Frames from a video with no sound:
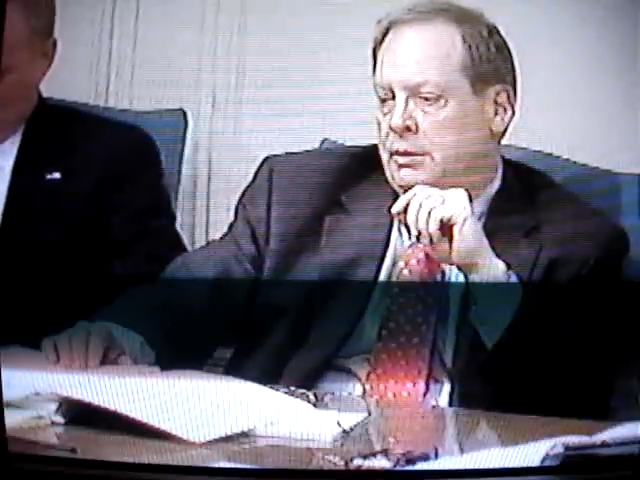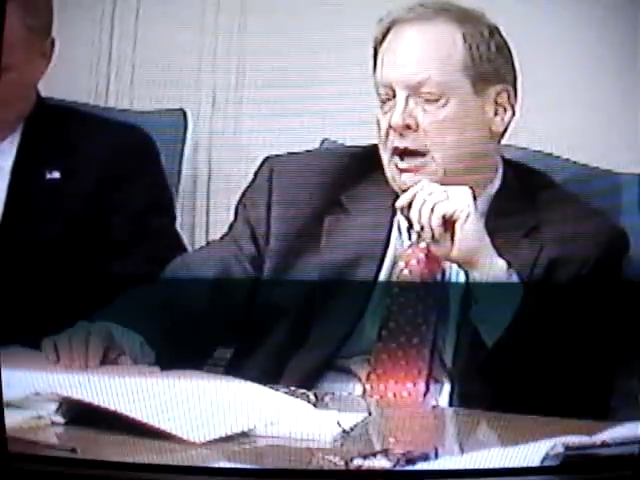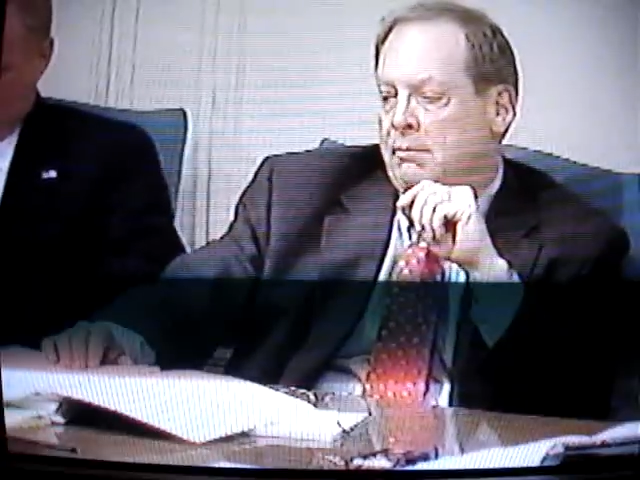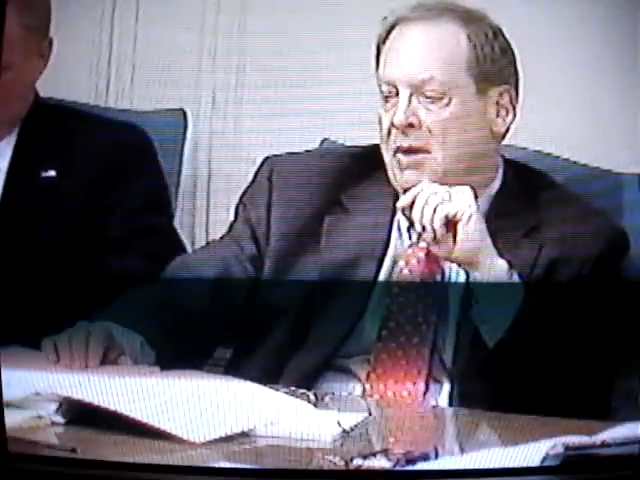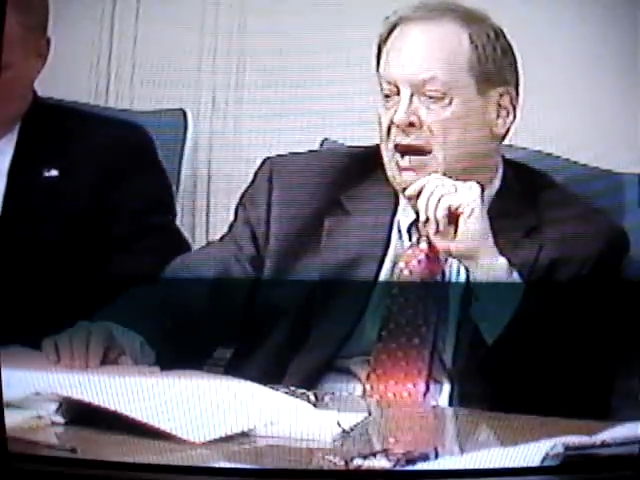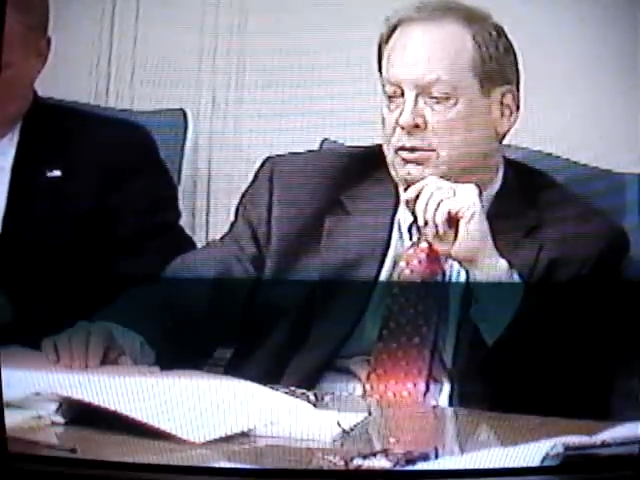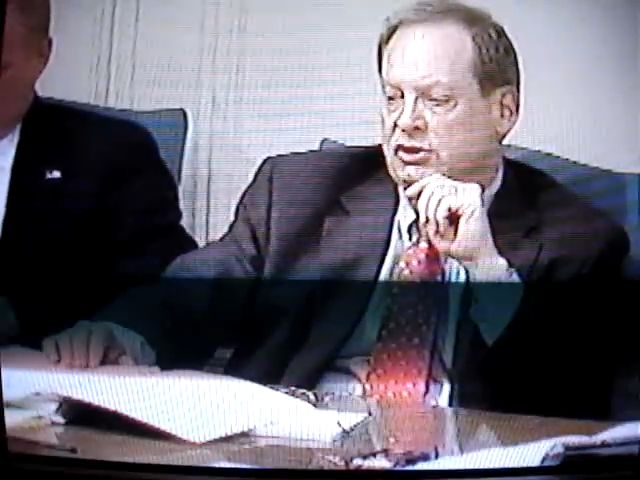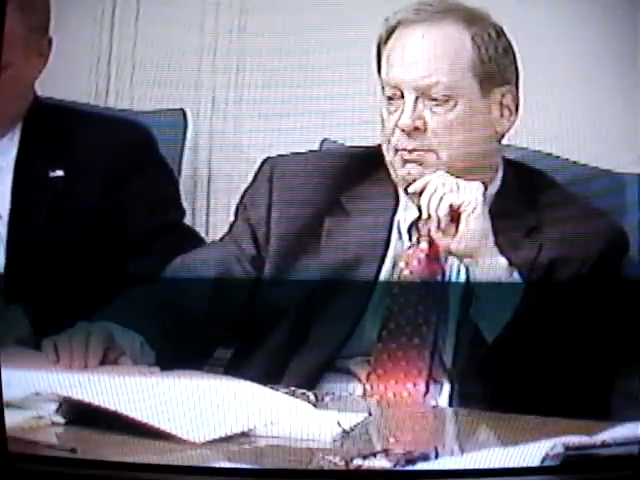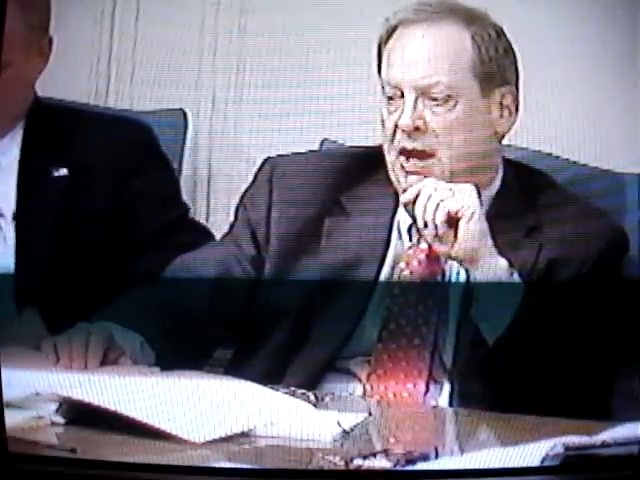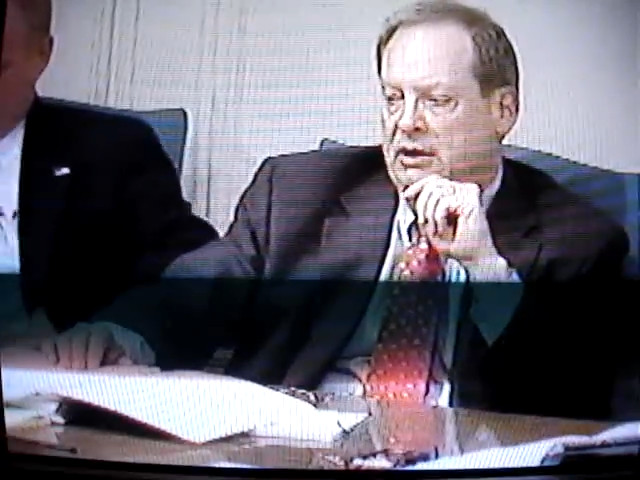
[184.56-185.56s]
Now, my
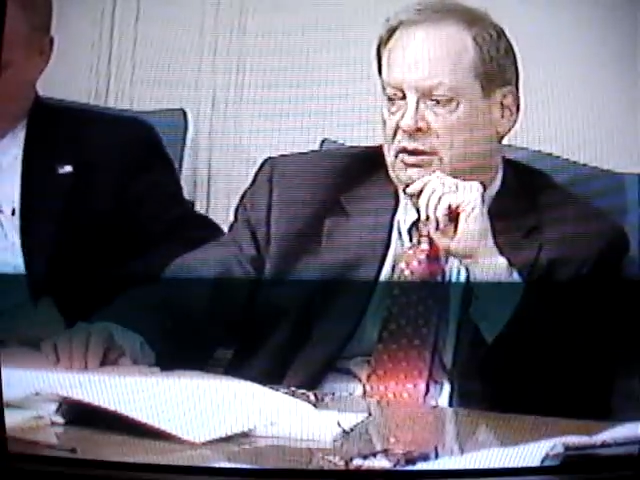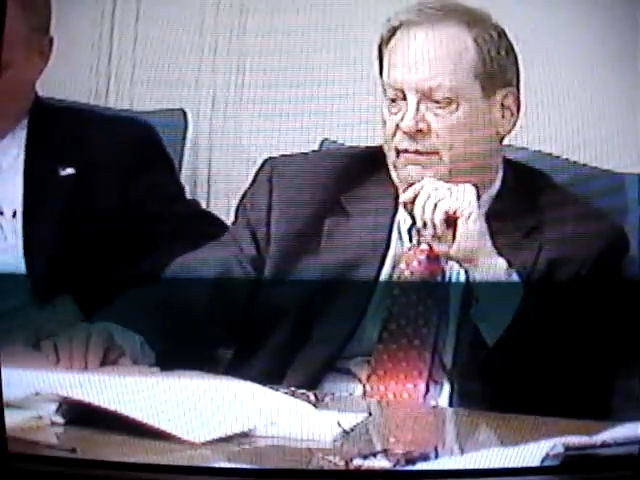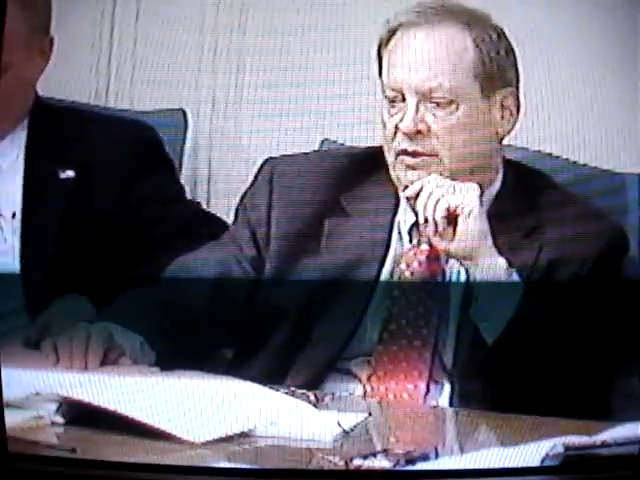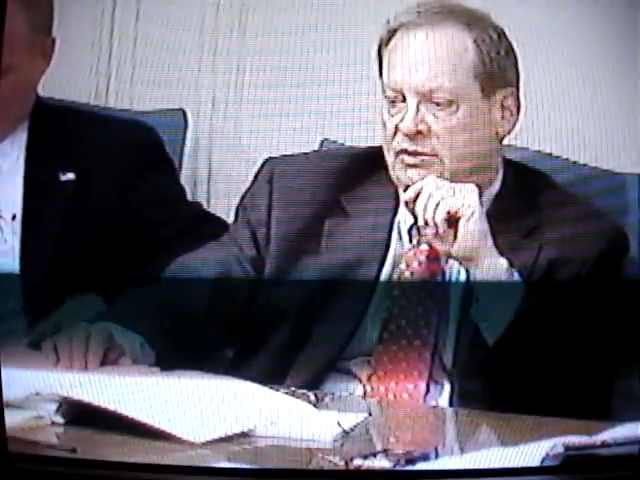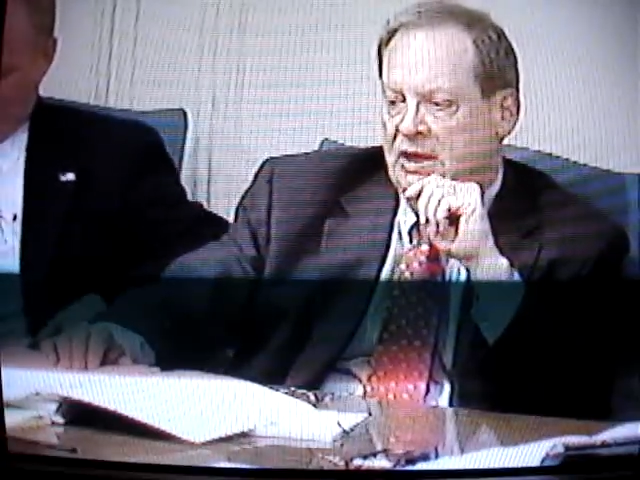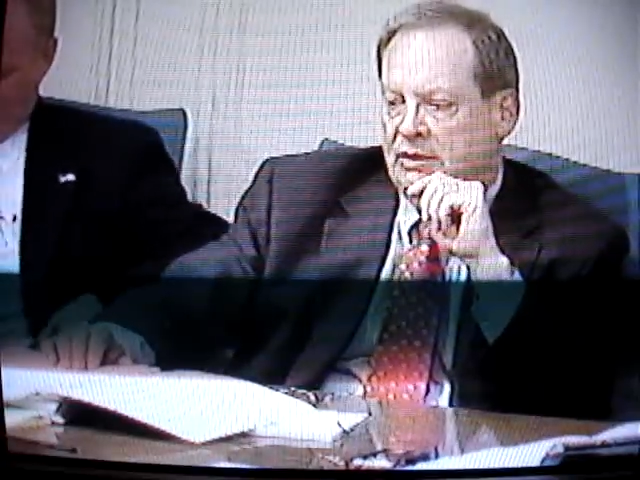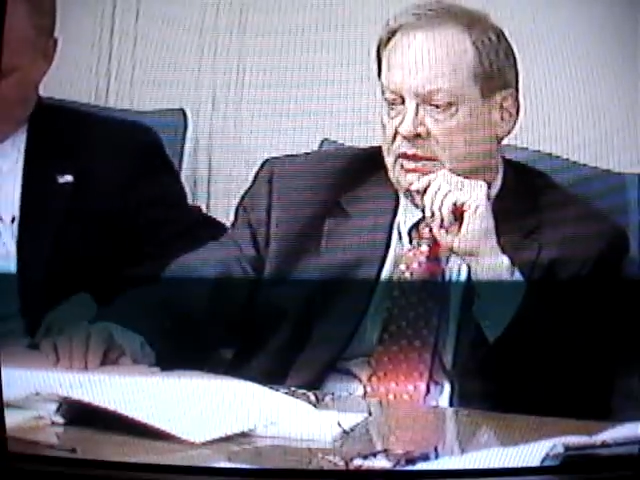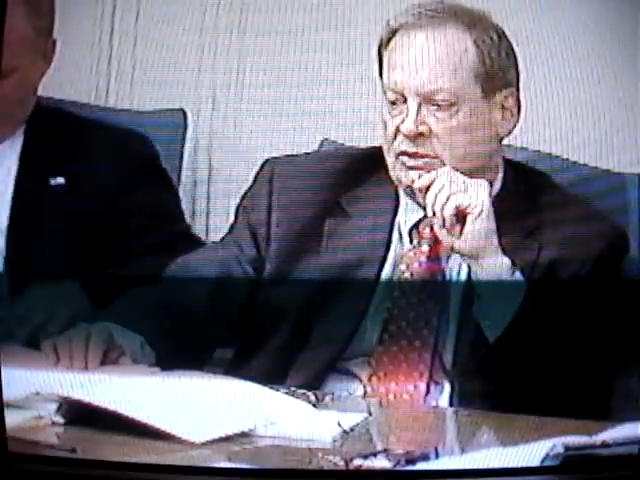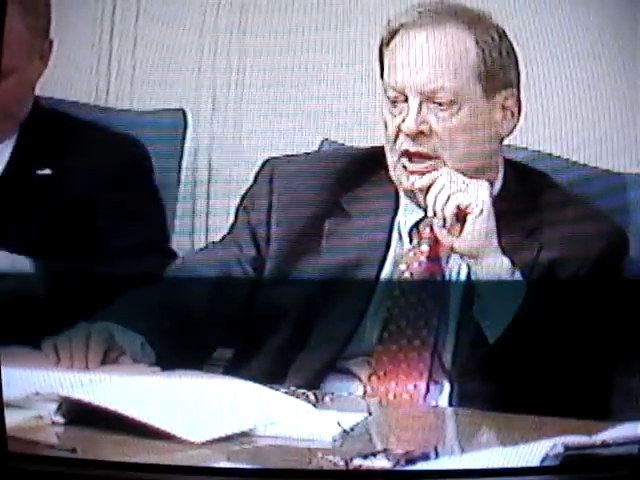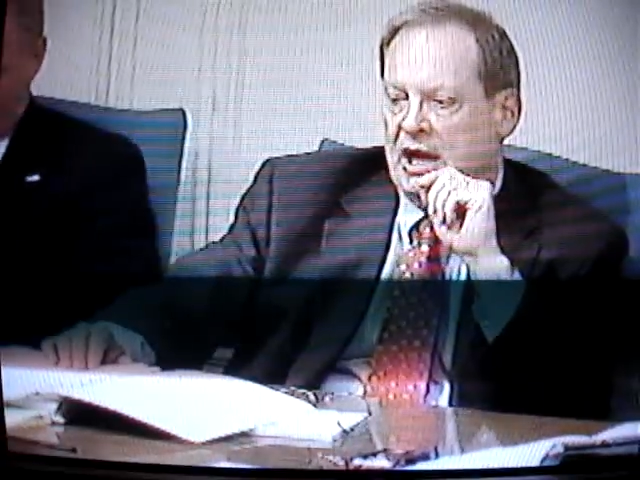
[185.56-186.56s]
perspective is that
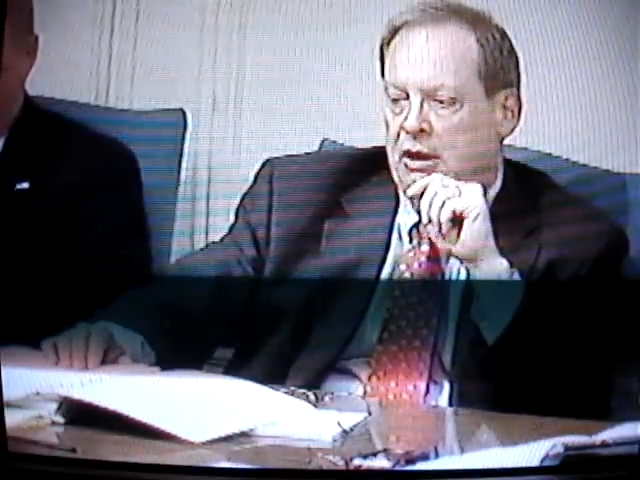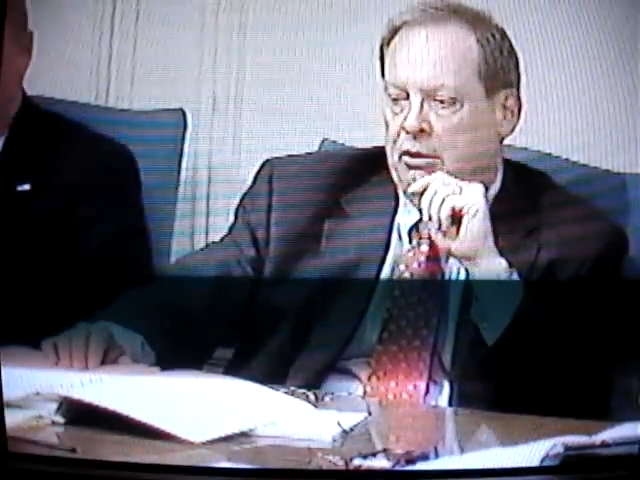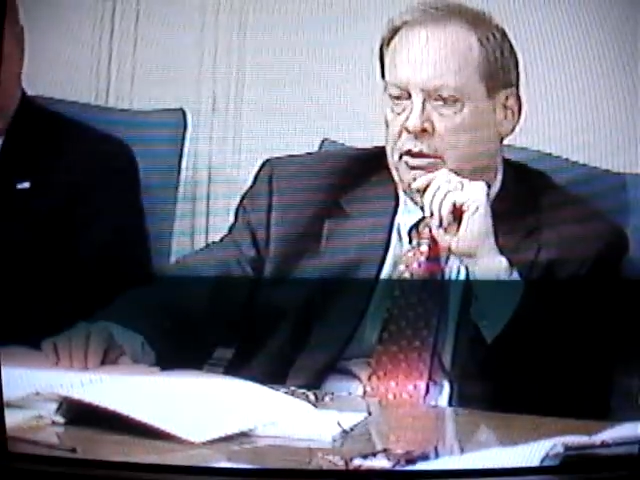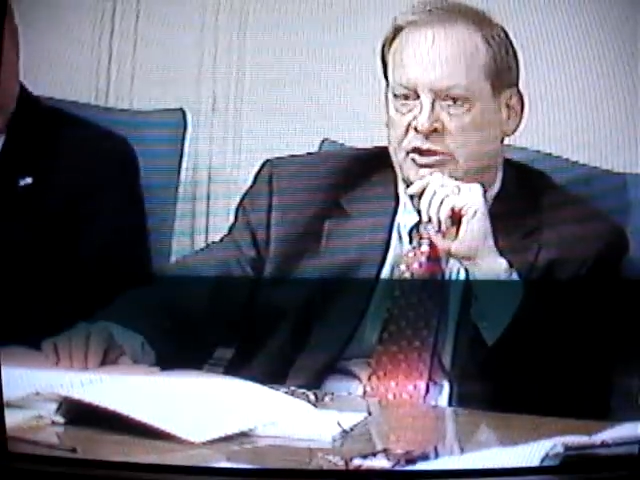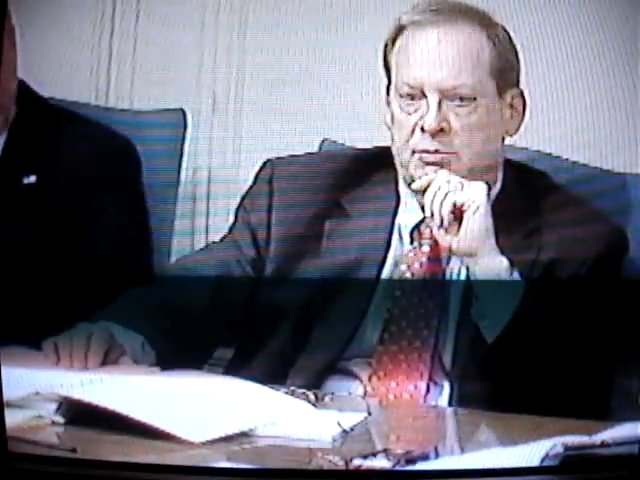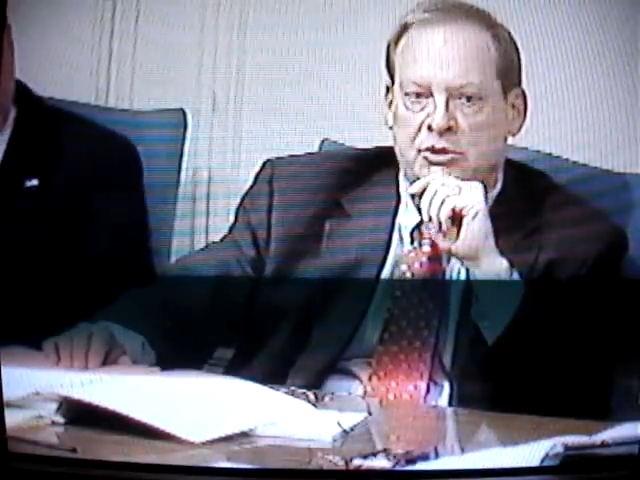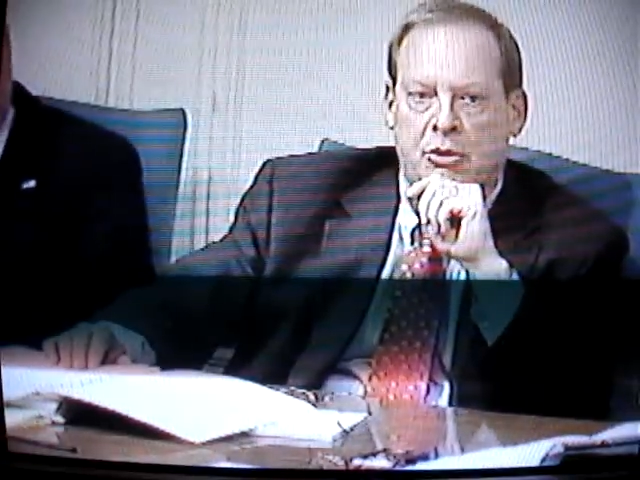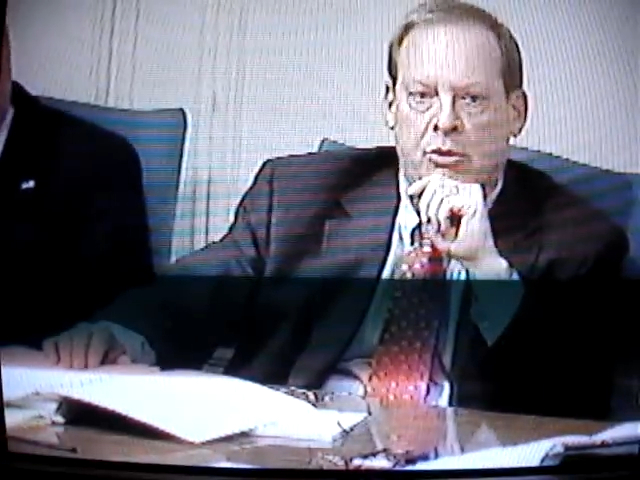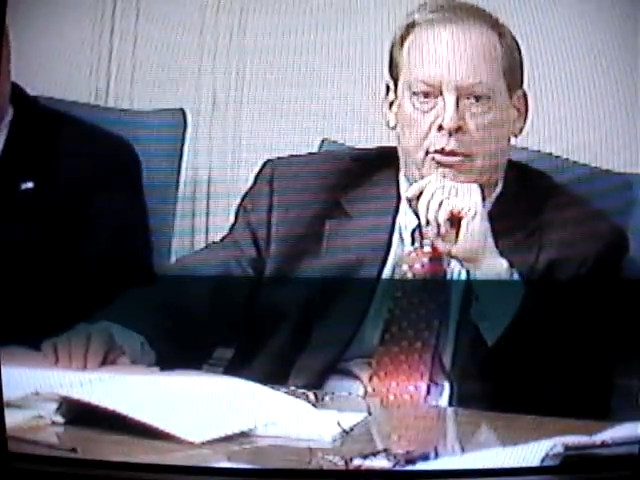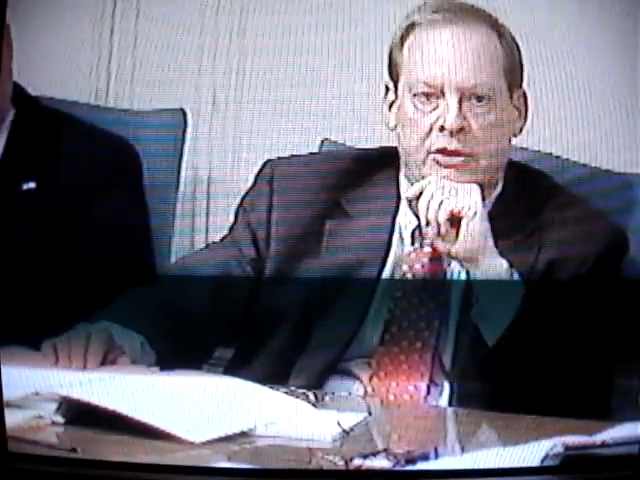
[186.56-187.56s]
this dialogue has been
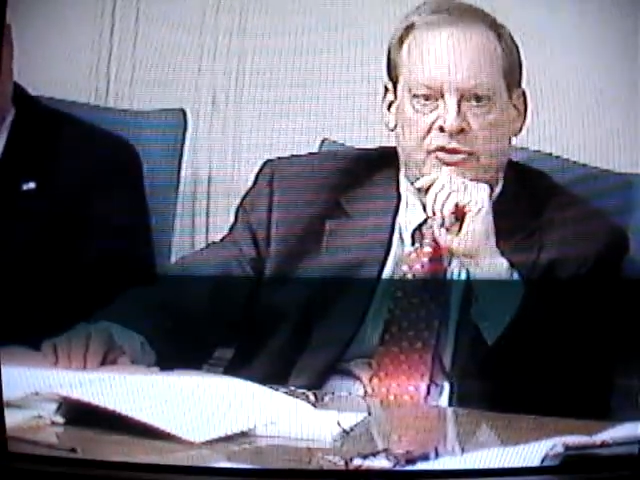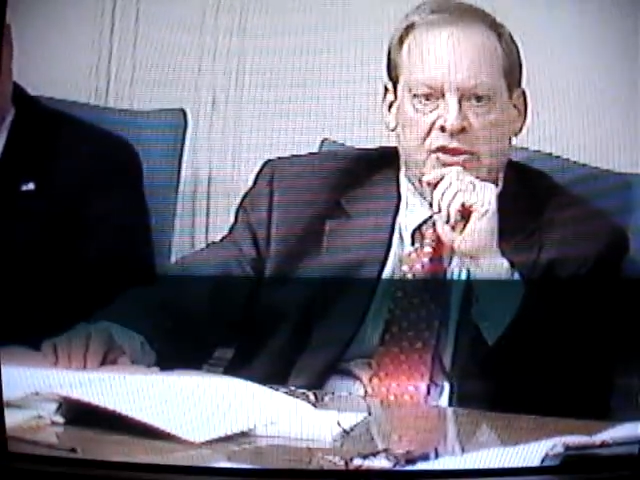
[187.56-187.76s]
going on